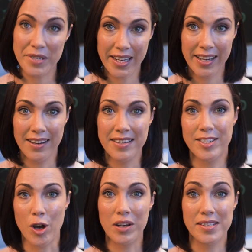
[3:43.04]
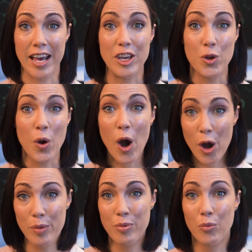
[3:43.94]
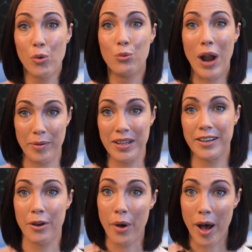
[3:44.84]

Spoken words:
particular stocks that you hope will rapidly go